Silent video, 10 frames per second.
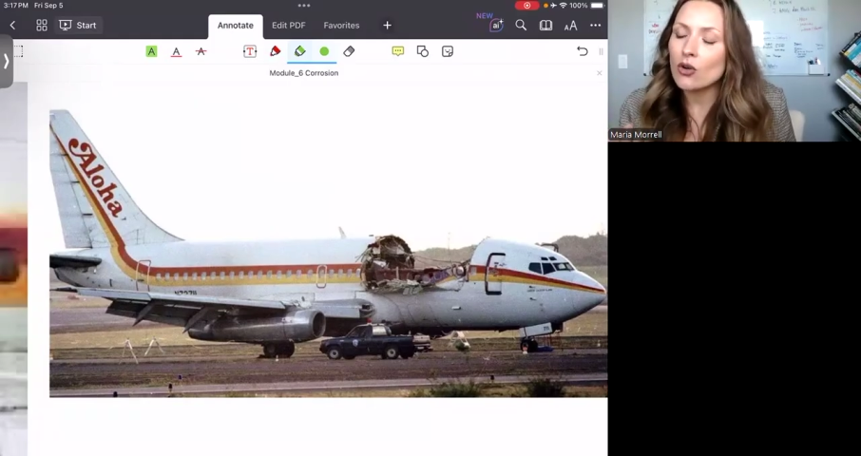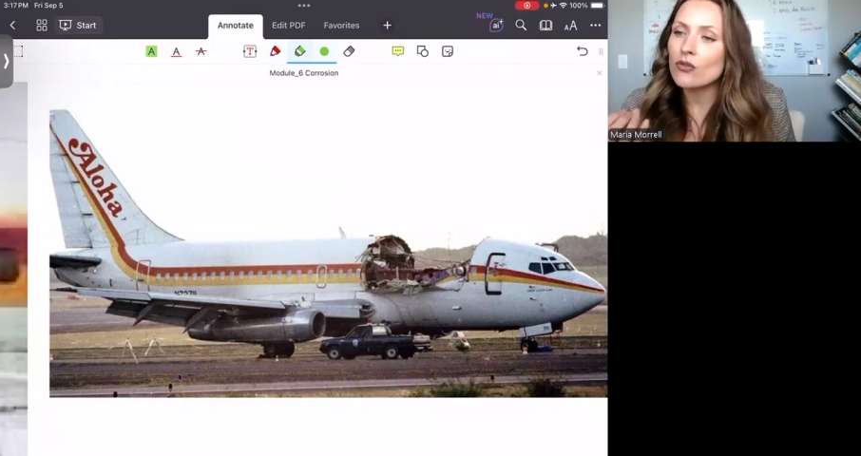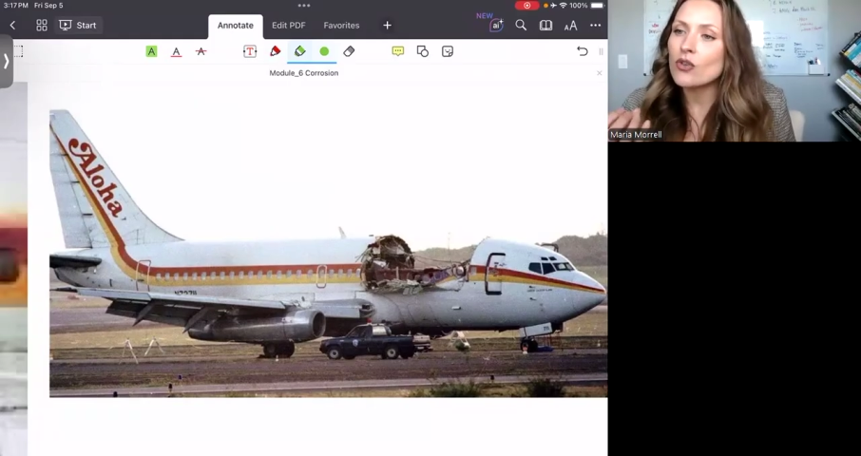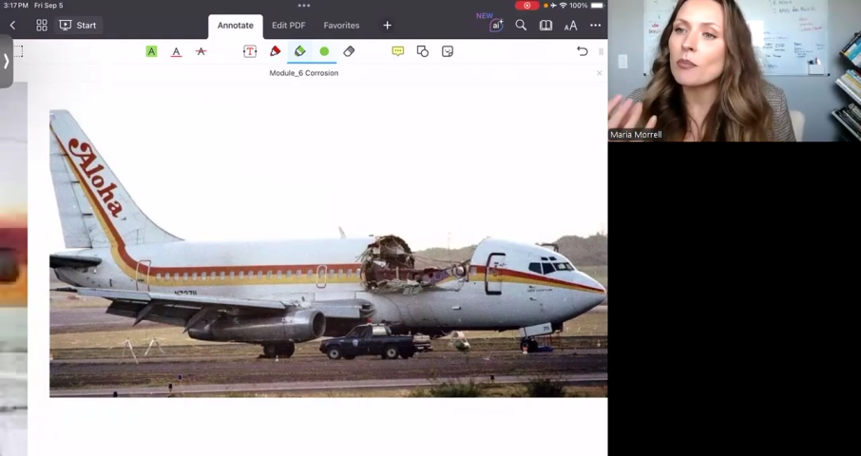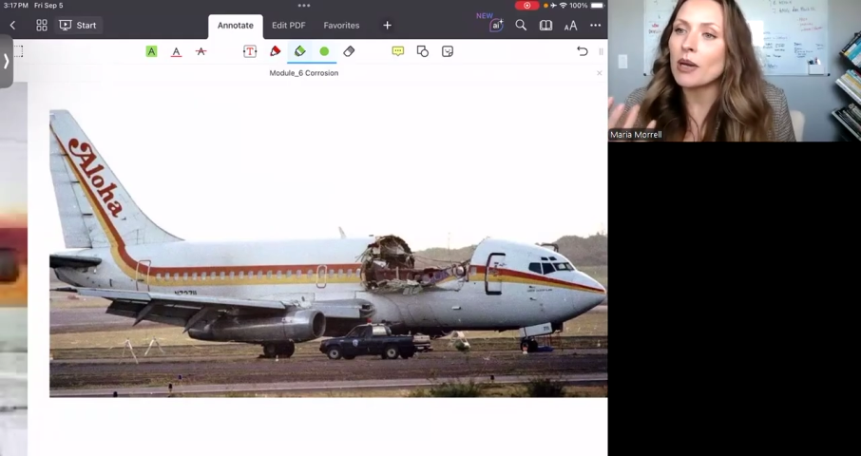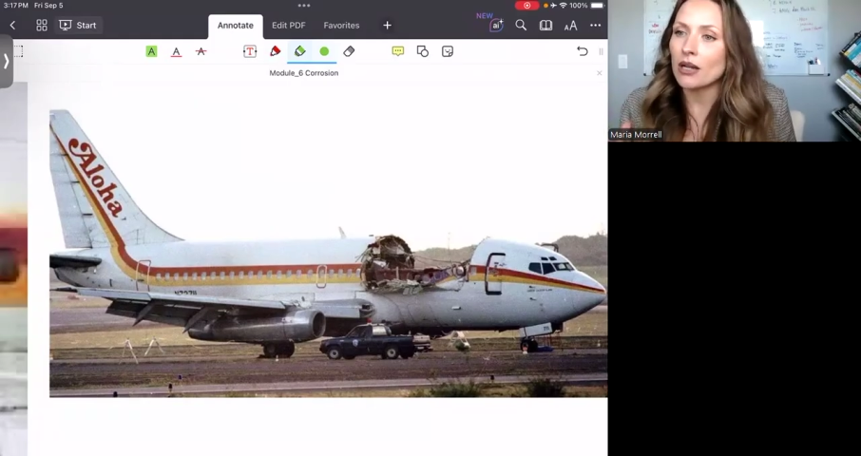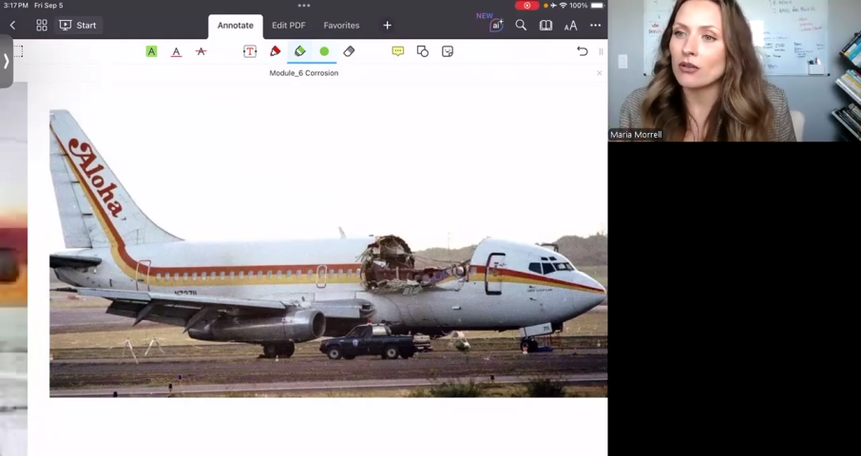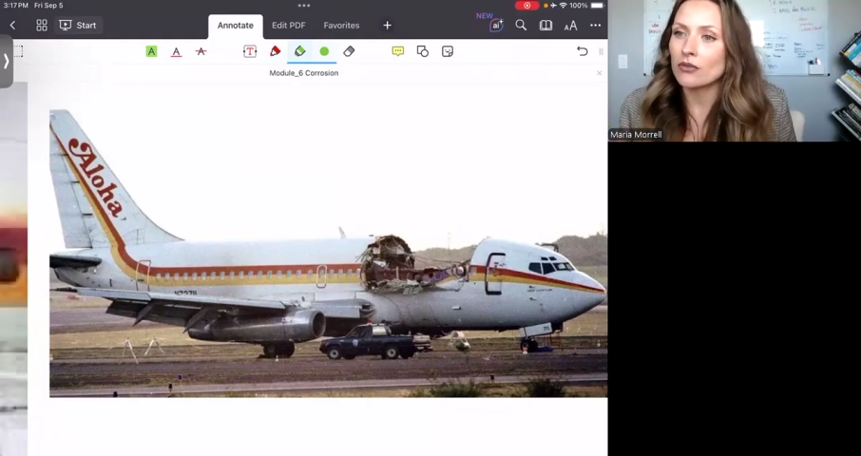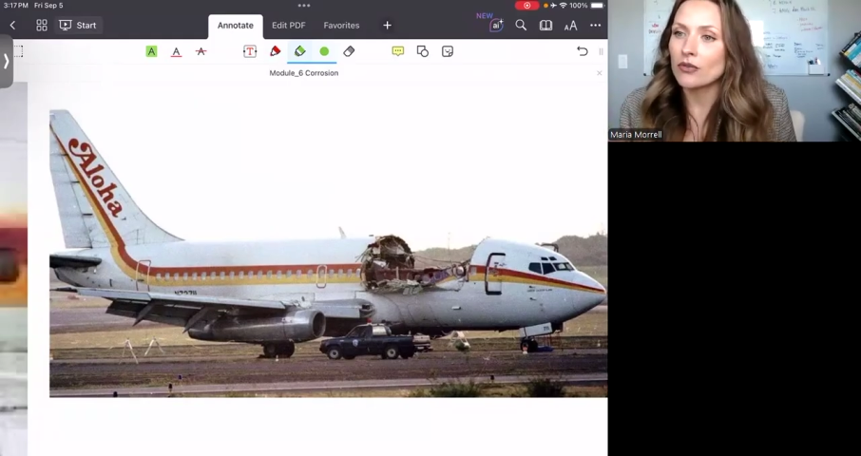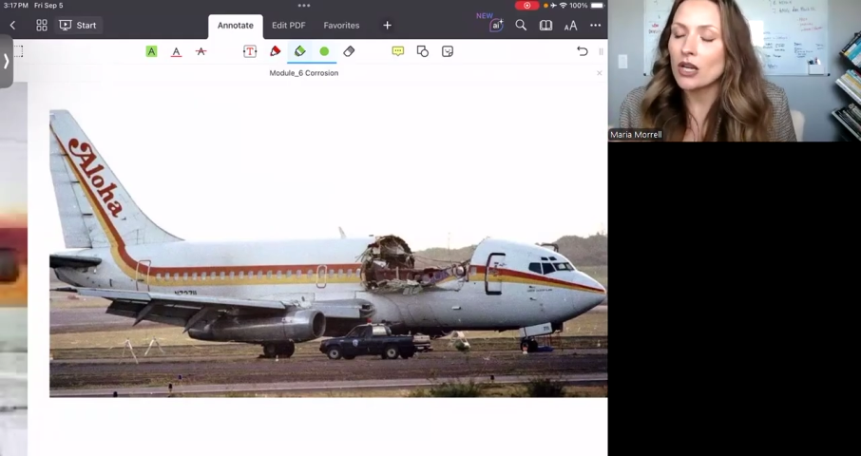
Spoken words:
of your metal.